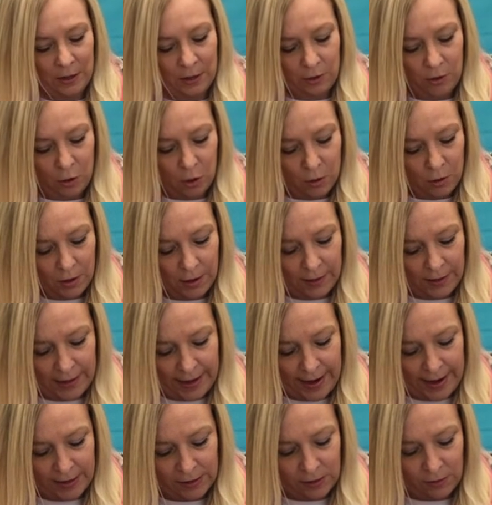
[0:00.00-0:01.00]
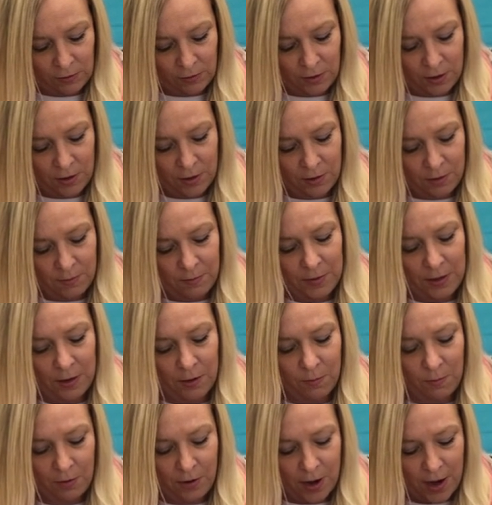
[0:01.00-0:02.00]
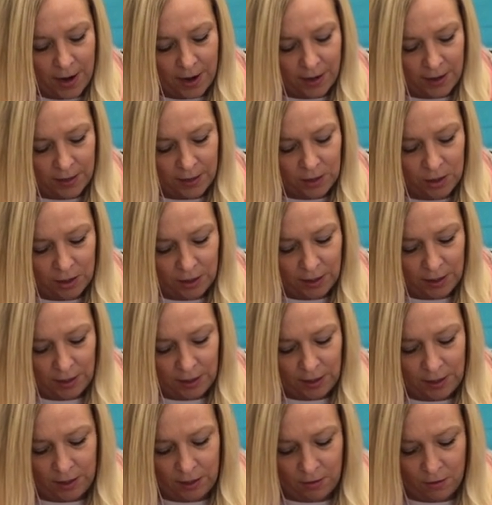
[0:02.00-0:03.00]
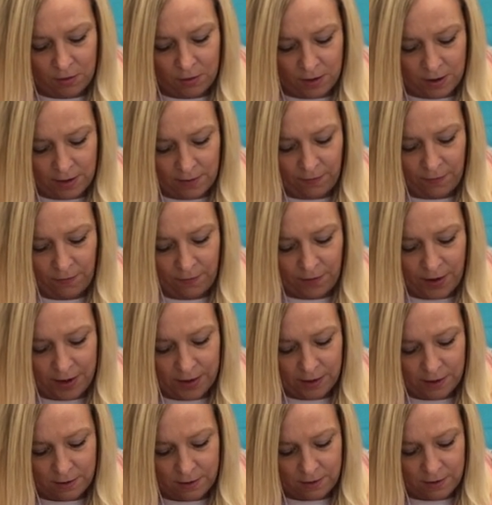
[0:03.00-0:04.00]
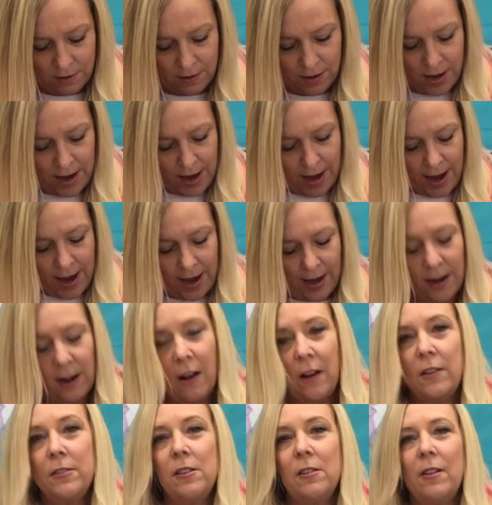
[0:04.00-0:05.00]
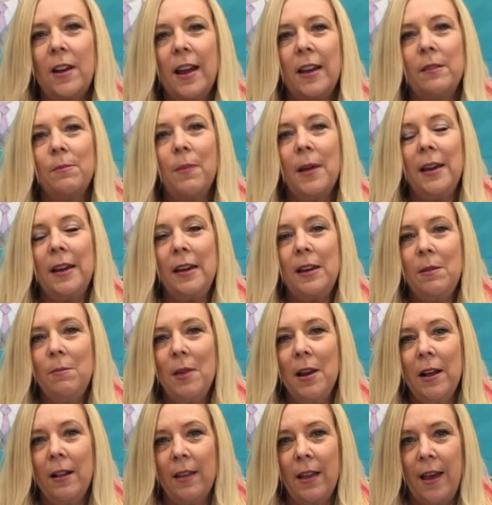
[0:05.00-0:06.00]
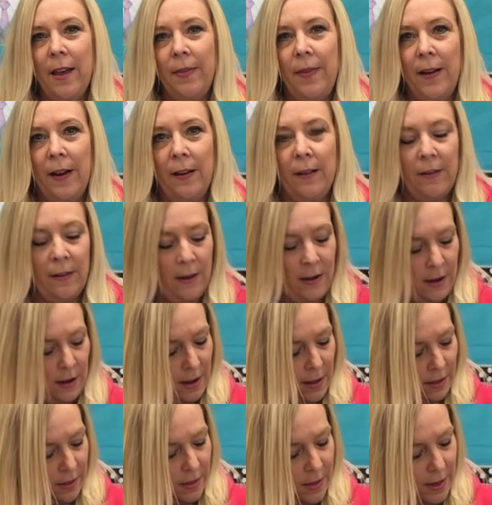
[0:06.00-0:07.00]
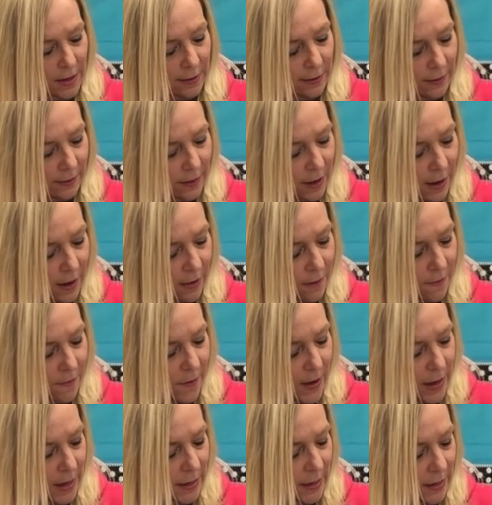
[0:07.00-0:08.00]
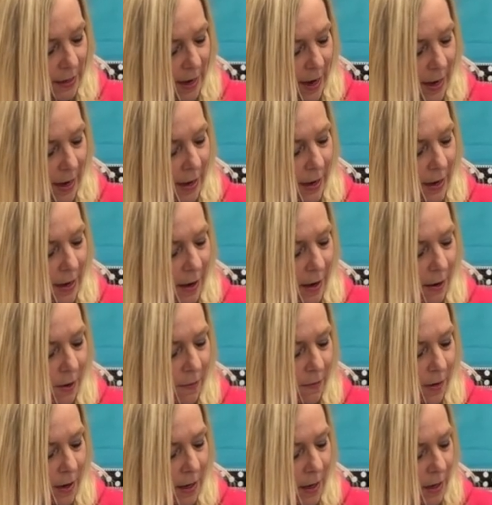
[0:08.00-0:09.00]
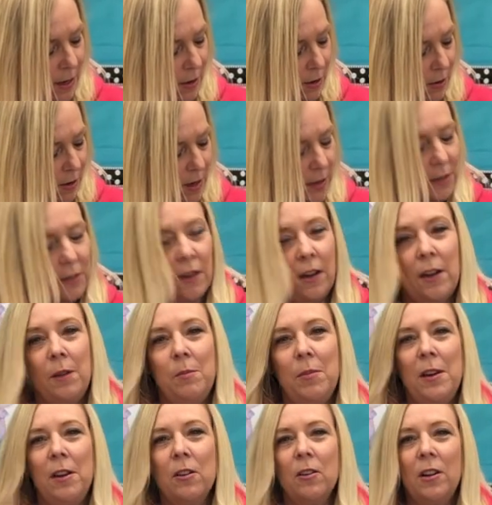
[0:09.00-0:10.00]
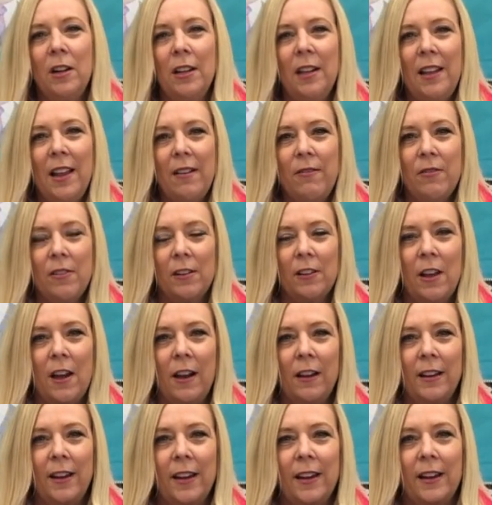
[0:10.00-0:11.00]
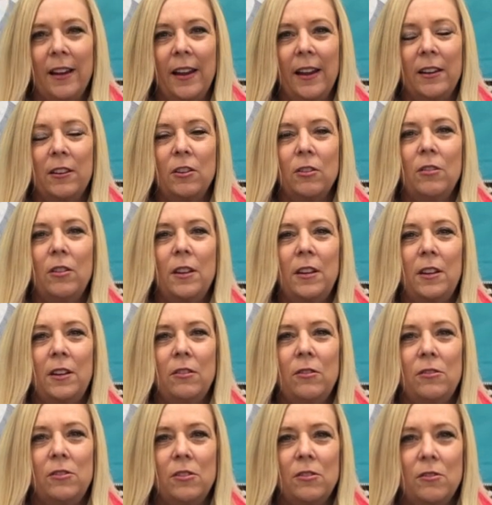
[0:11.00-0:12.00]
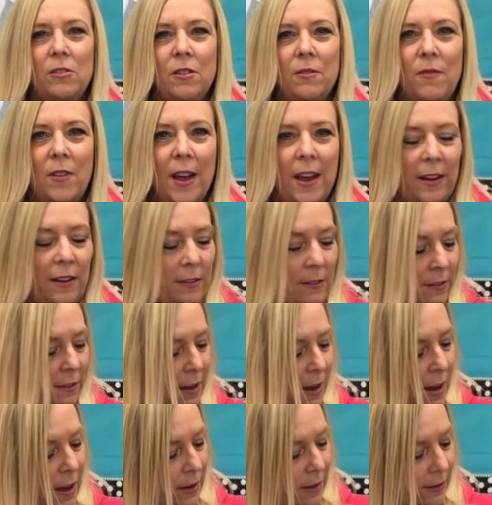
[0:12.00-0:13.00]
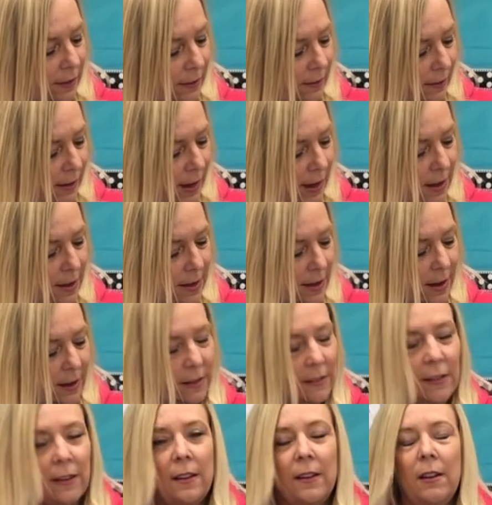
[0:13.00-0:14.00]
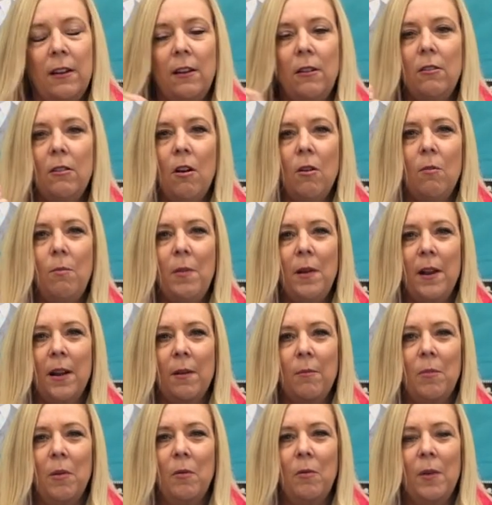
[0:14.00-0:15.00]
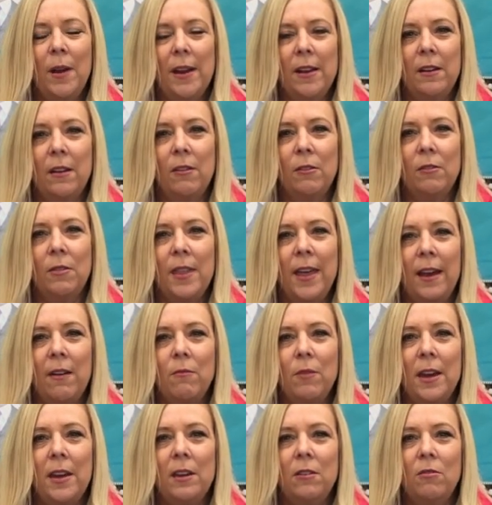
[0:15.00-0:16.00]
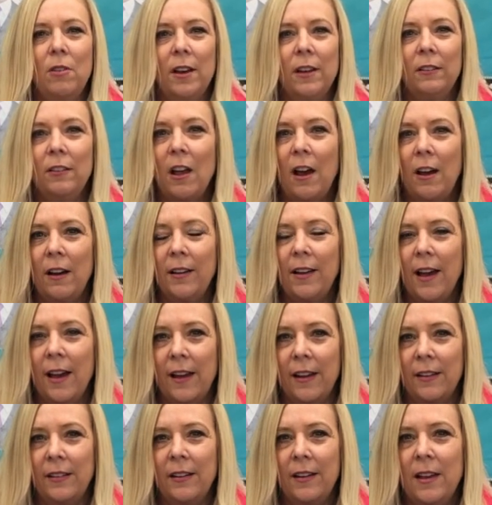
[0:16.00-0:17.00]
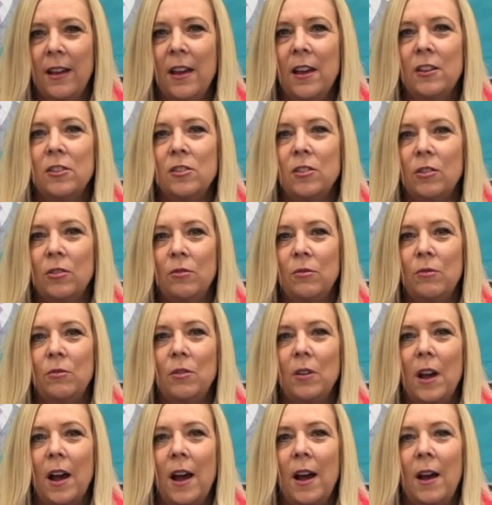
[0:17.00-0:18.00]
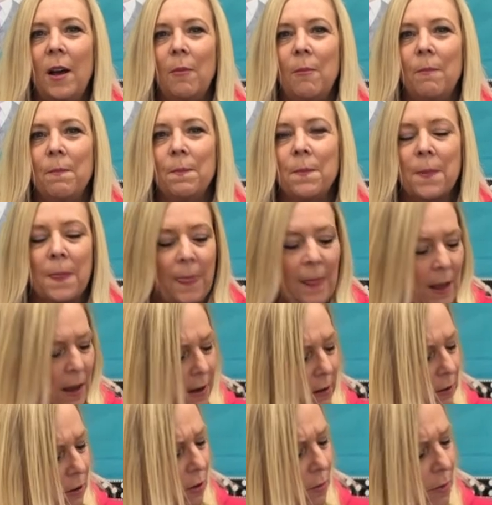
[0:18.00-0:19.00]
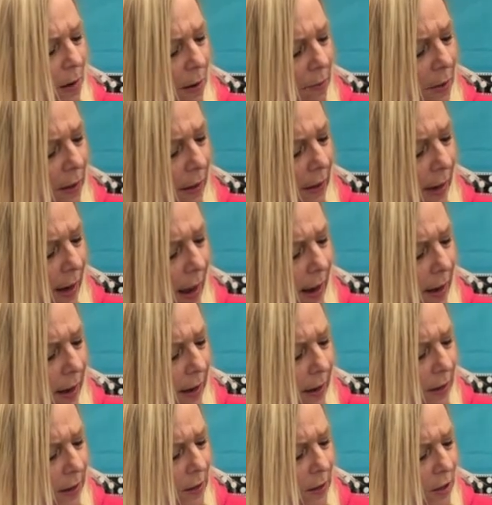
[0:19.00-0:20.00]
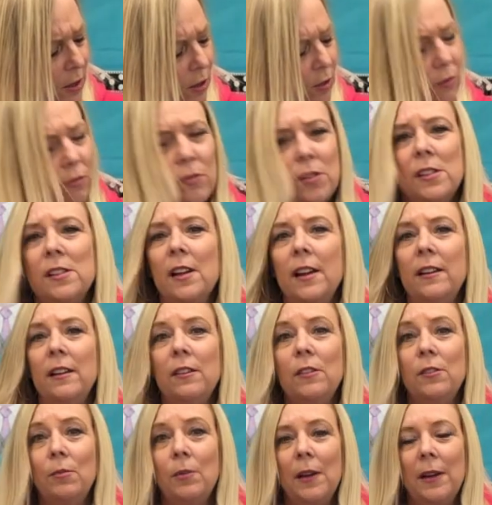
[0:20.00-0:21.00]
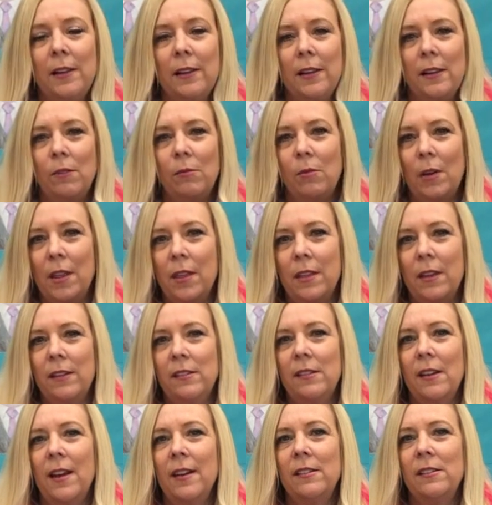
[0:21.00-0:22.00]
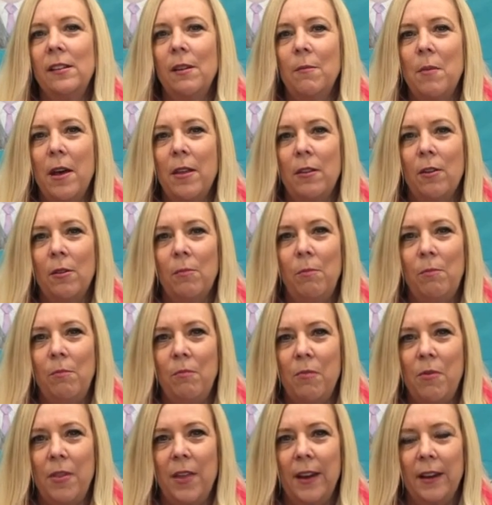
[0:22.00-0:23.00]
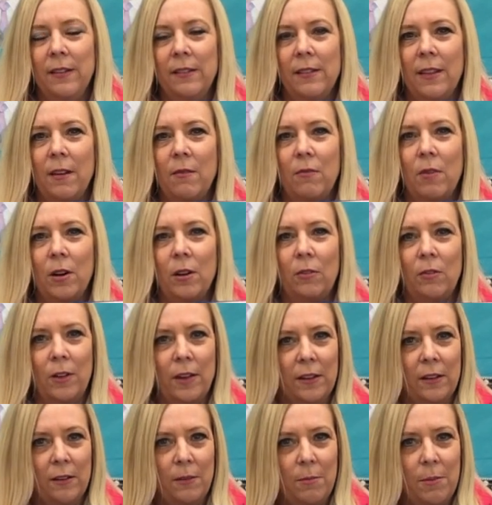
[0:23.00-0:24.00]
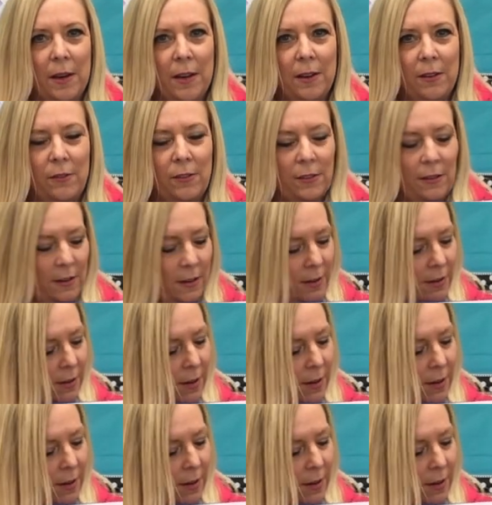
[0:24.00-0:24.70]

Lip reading: Google Classroom, your Prodigy, your Freckle, and also has my email on there. This little funny sign over here is going to be your Clever login, and you're going to use your device to scan this, and it'll open up a window. That way you can log on to, you'll be able to get into Studies Weekly with this and some other things that we're going to be using.